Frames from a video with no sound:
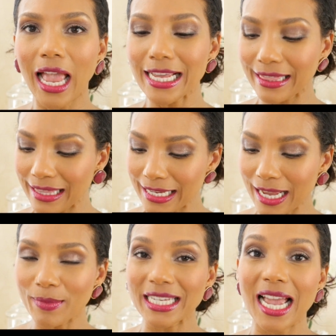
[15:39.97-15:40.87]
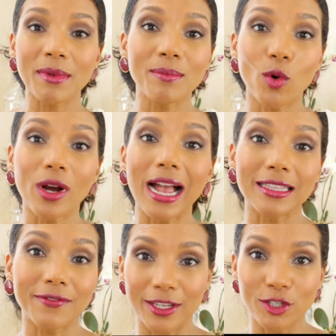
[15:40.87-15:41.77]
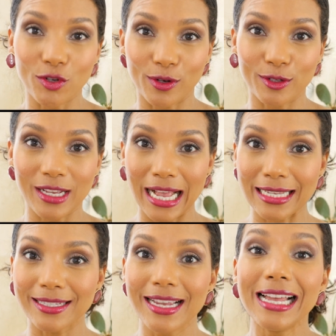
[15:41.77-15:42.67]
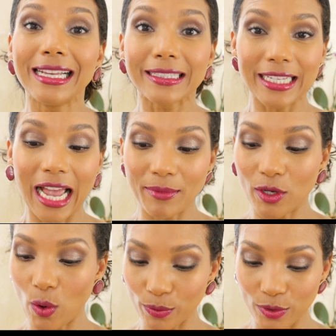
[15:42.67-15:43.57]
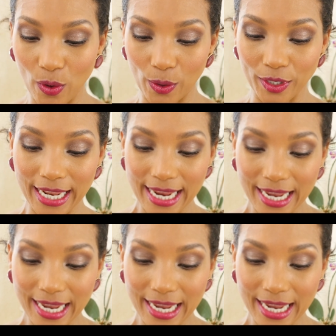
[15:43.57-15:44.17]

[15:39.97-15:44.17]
I think I'm becoming more adventurous as time goes on.